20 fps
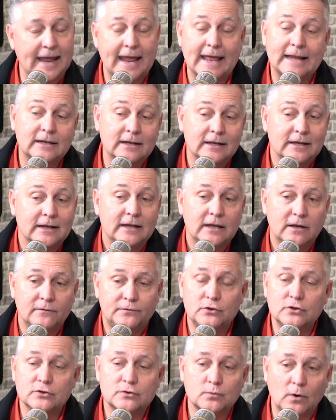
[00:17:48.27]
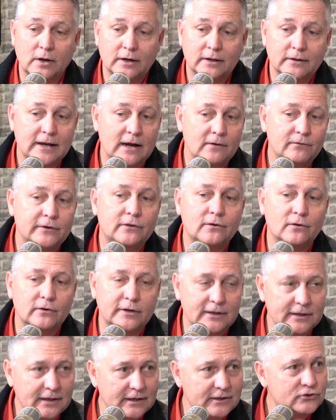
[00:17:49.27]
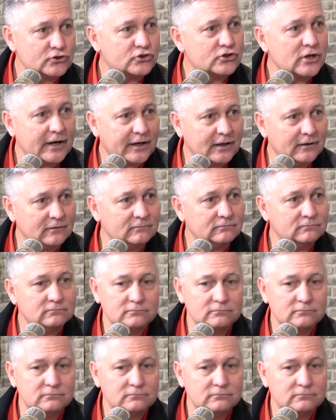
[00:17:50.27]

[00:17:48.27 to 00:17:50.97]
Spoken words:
And if you just want to, every 30 days, check it.